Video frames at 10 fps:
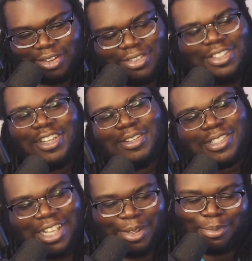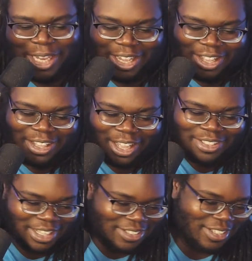You know what I'm saying? Yeah.
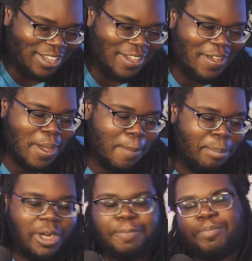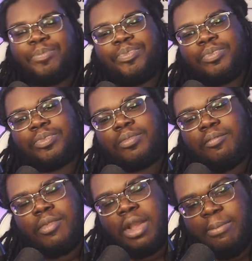But
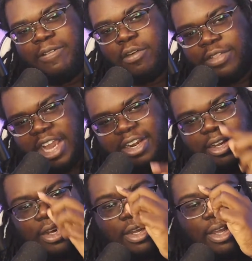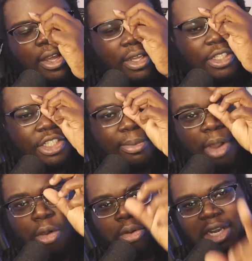before that, some
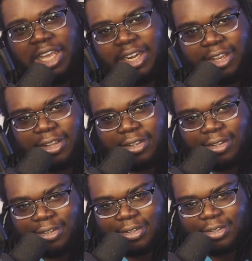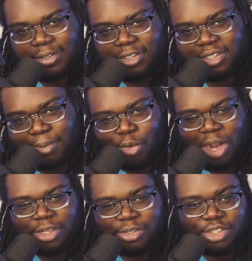old lady, some
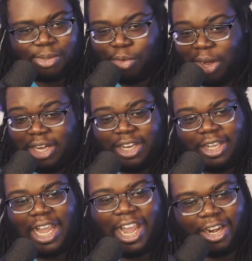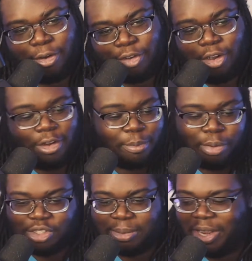granny and her daughter pulls
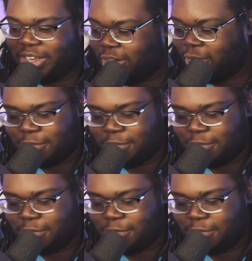up like, yo,